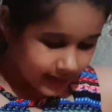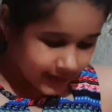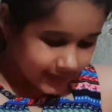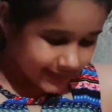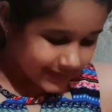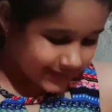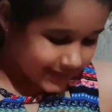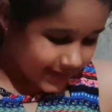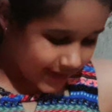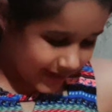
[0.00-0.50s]

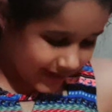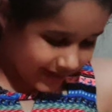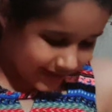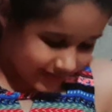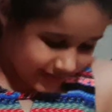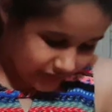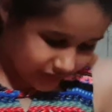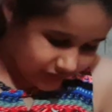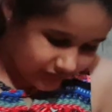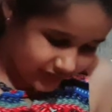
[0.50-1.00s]

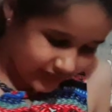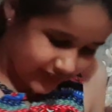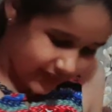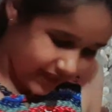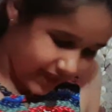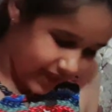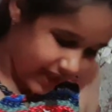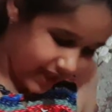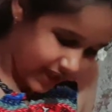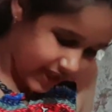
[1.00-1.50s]
Then we
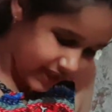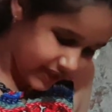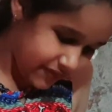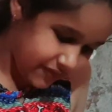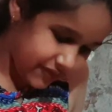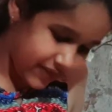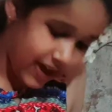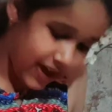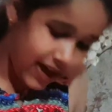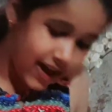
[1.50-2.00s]
have
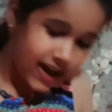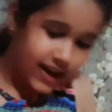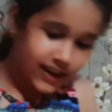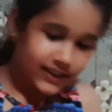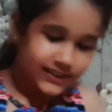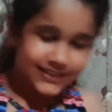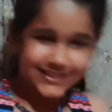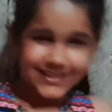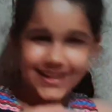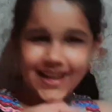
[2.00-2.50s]
a
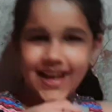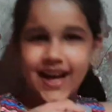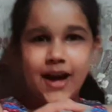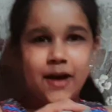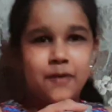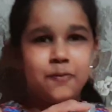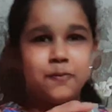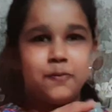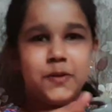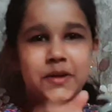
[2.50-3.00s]

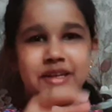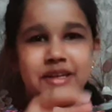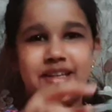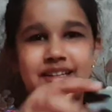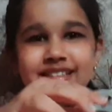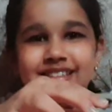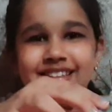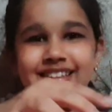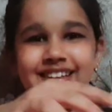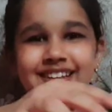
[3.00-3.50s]
tap.
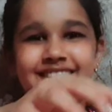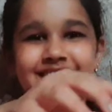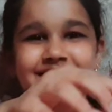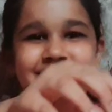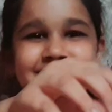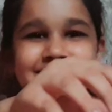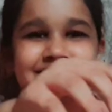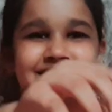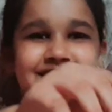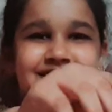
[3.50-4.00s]
See
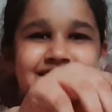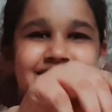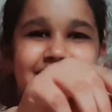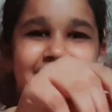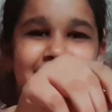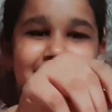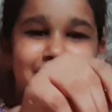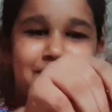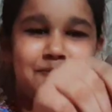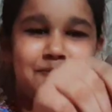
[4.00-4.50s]
this tap.